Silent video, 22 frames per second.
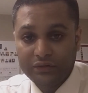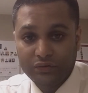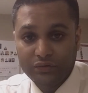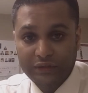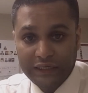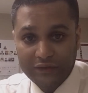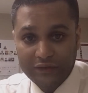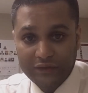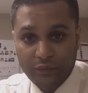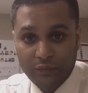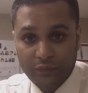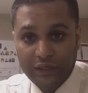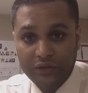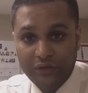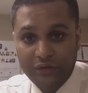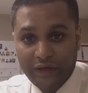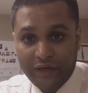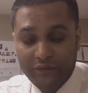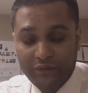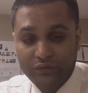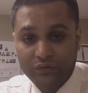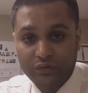So that's why you
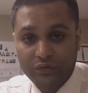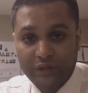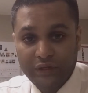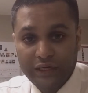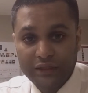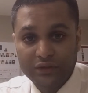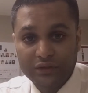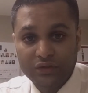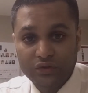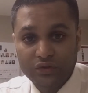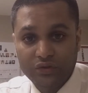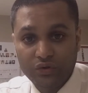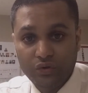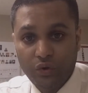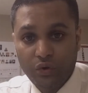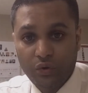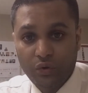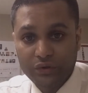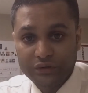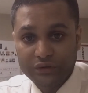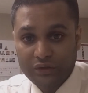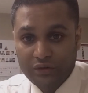have to get 2
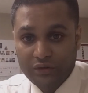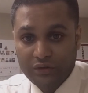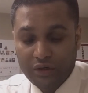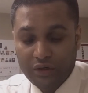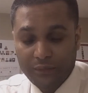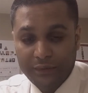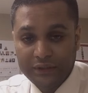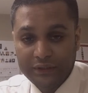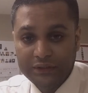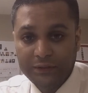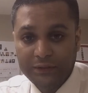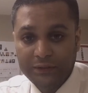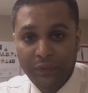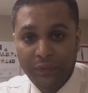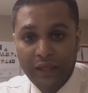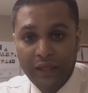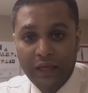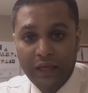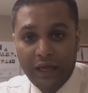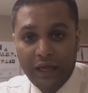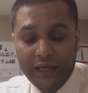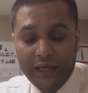original copies,
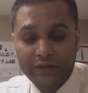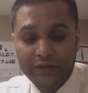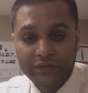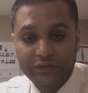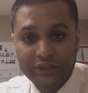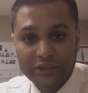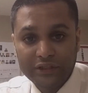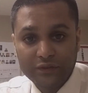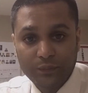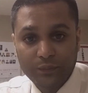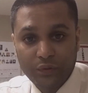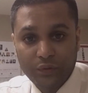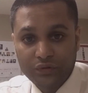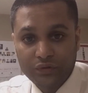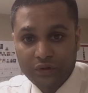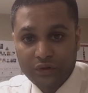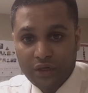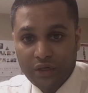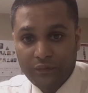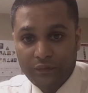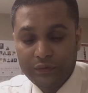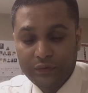and these both
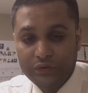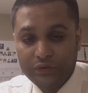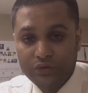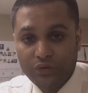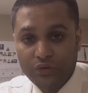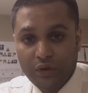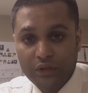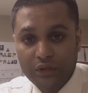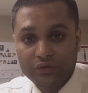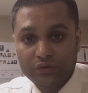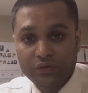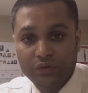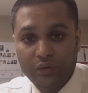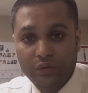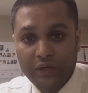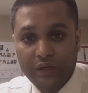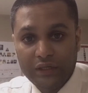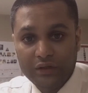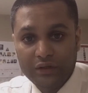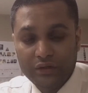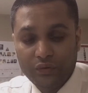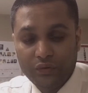copies you also
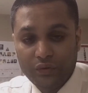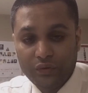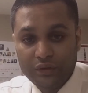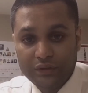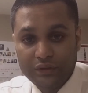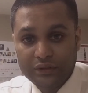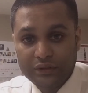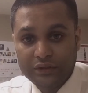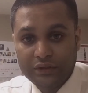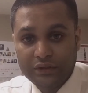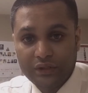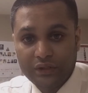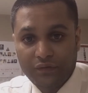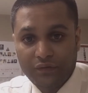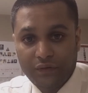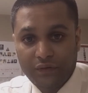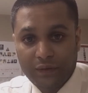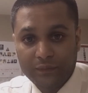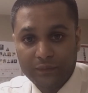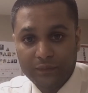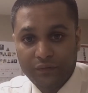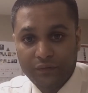need to register
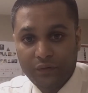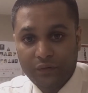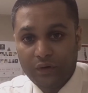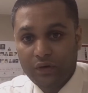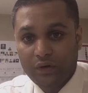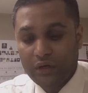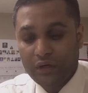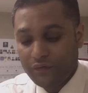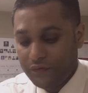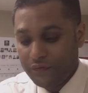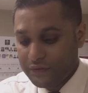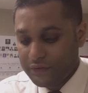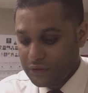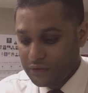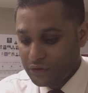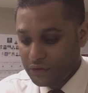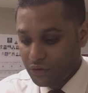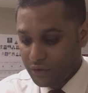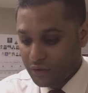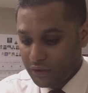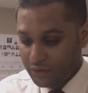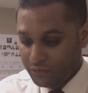from the foreign office in
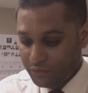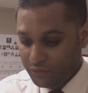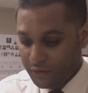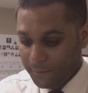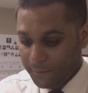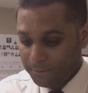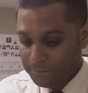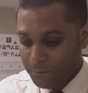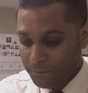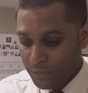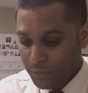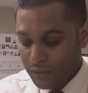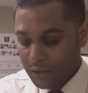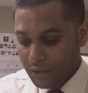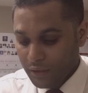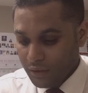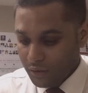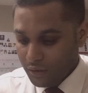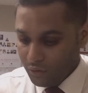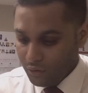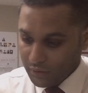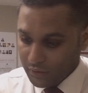your country.
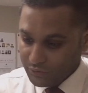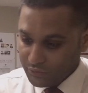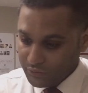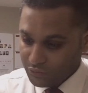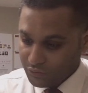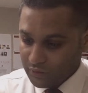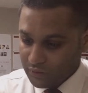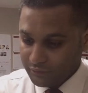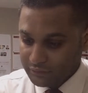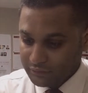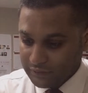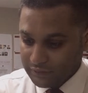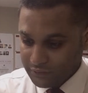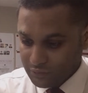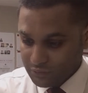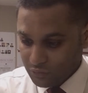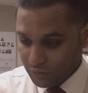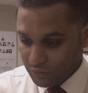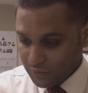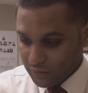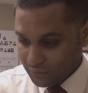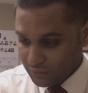Alright, so now let's
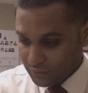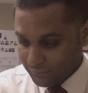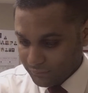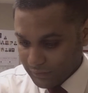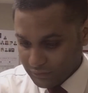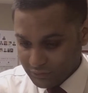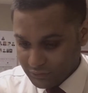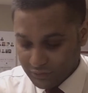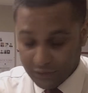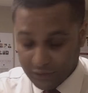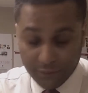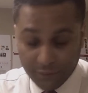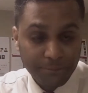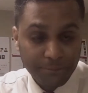look at the facts here.